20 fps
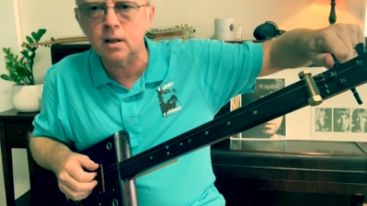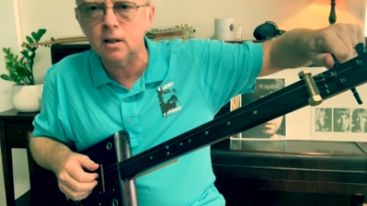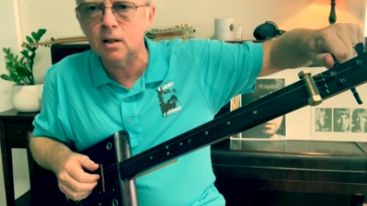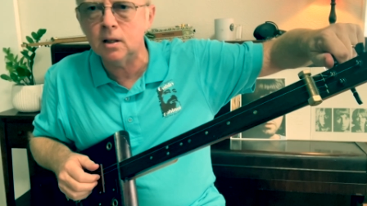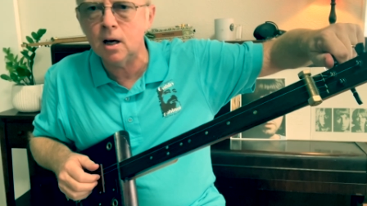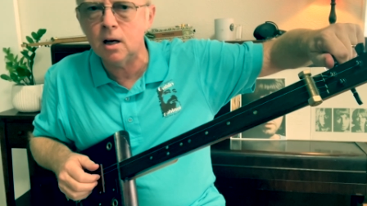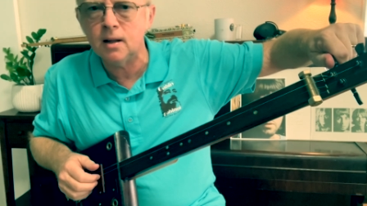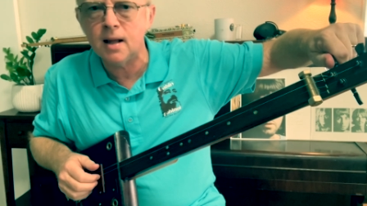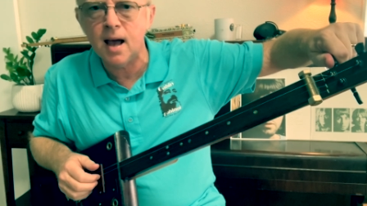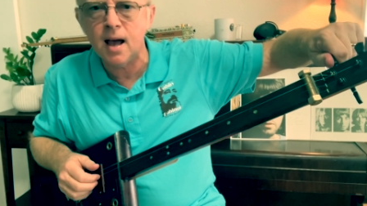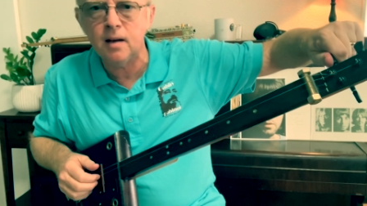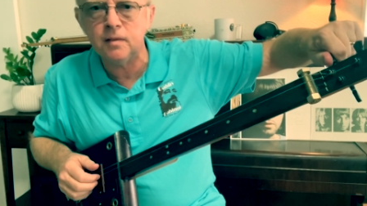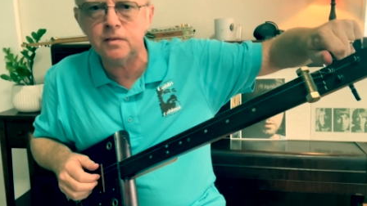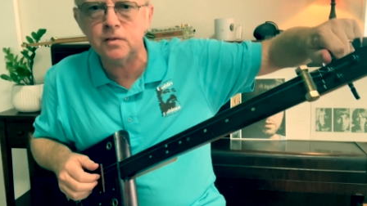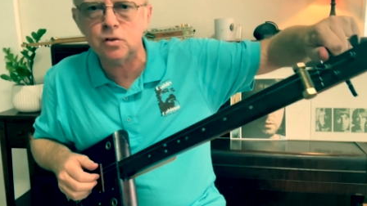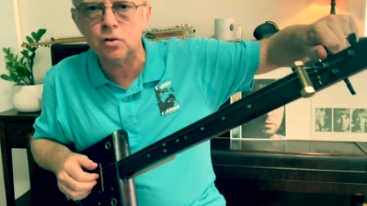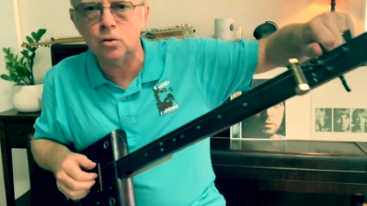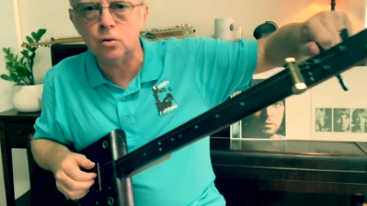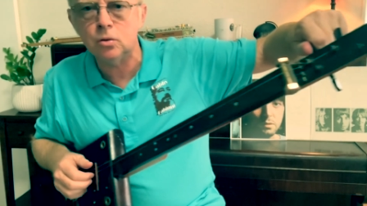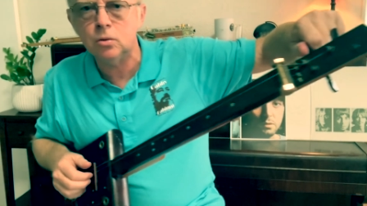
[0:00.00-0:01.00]
You don't have
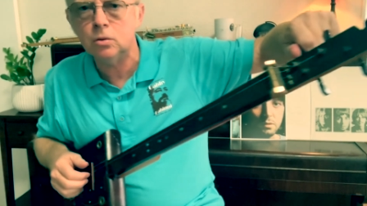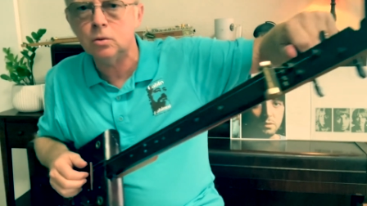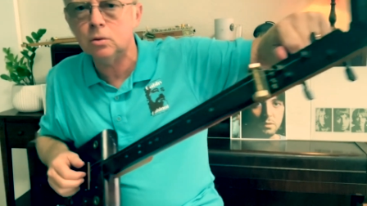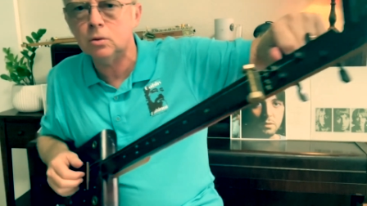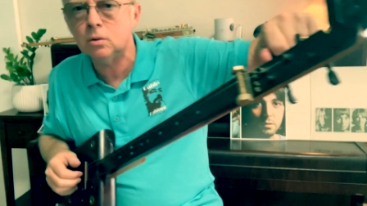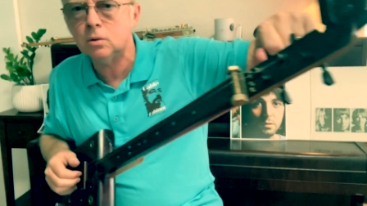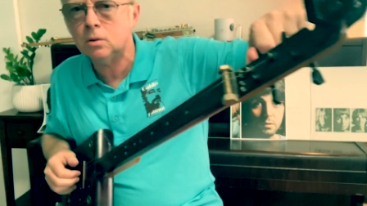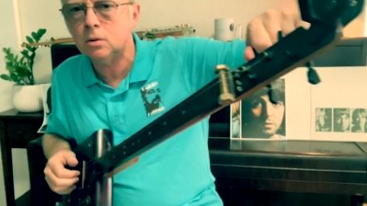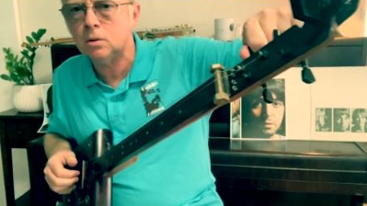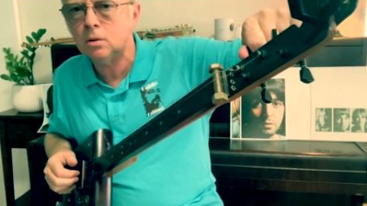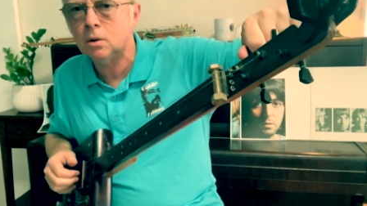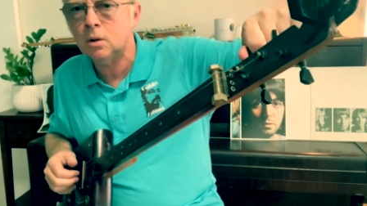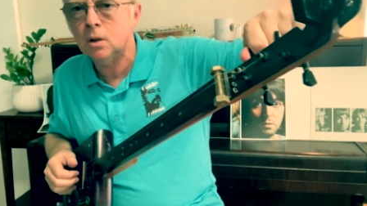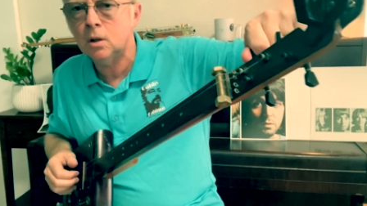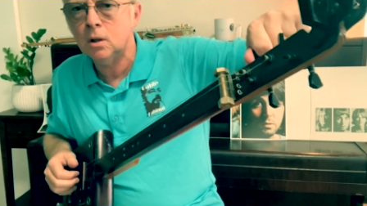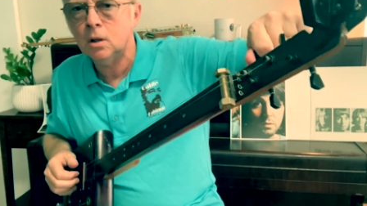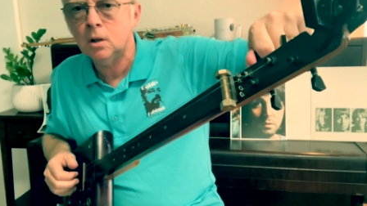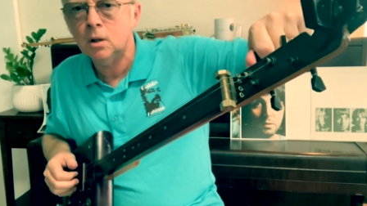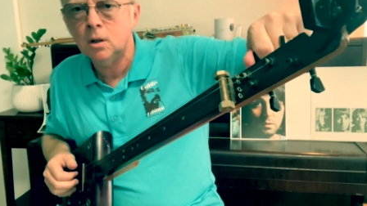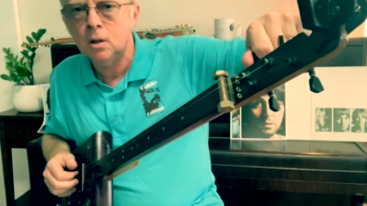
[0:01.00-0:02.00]
to.
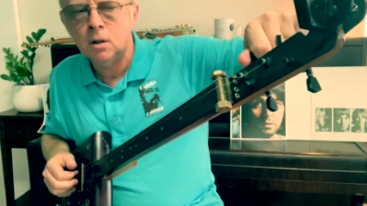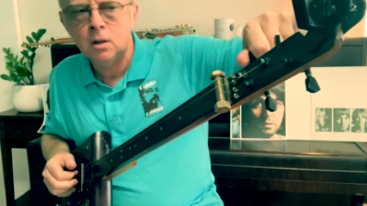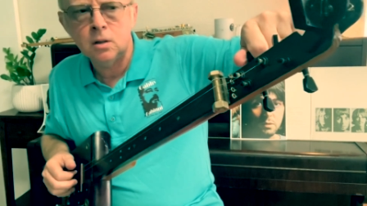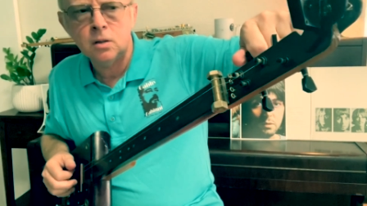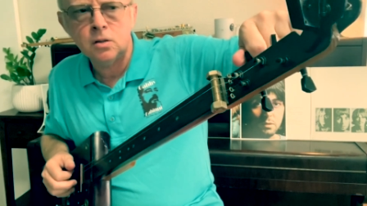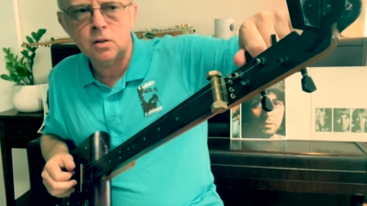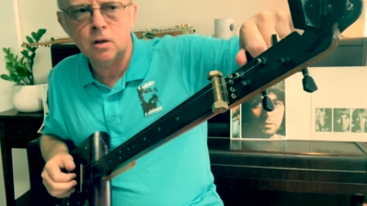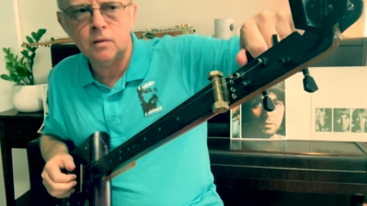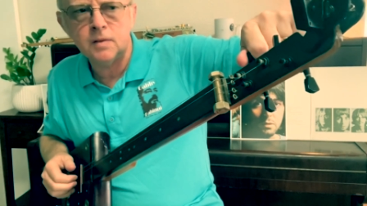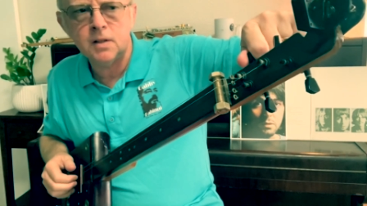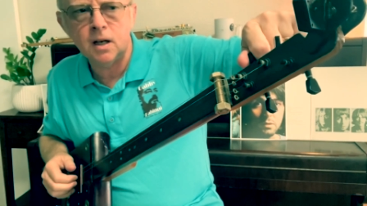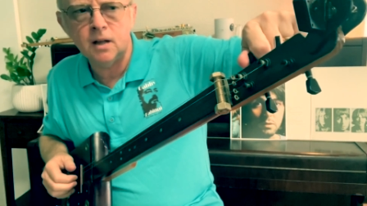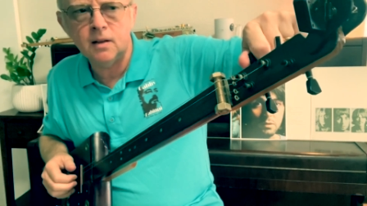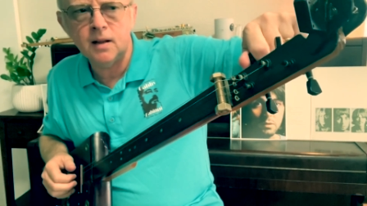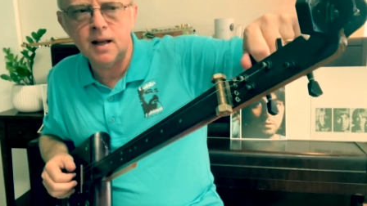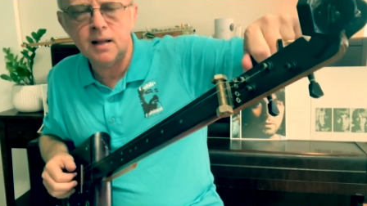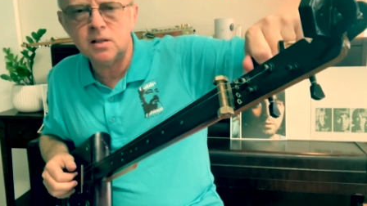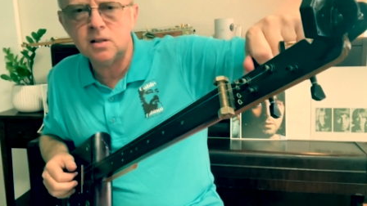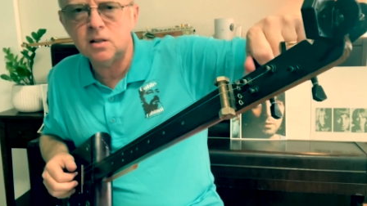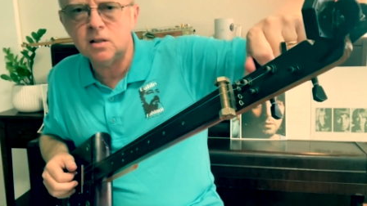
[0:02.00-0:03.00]
So I've done
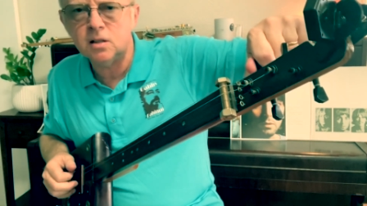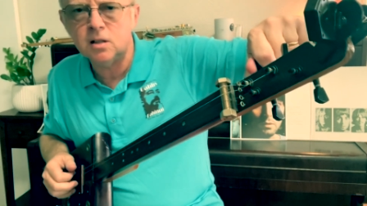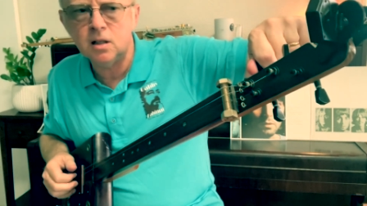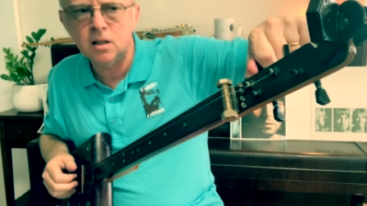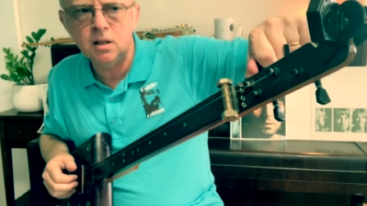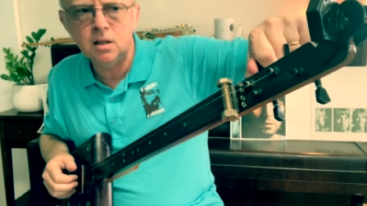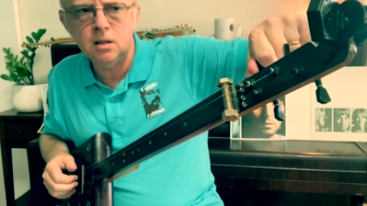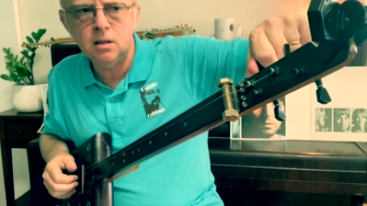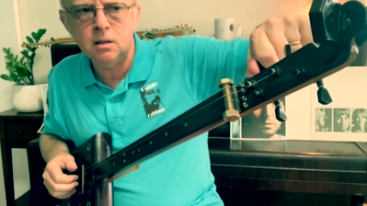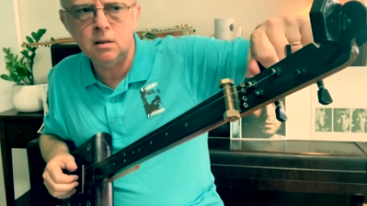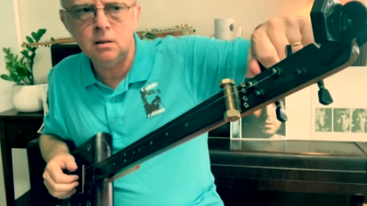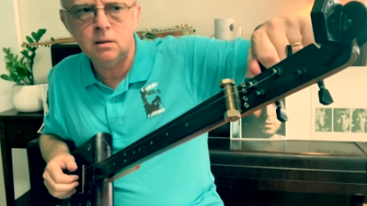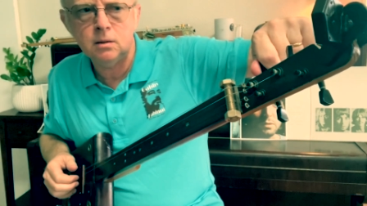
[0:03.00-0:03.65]
that to D.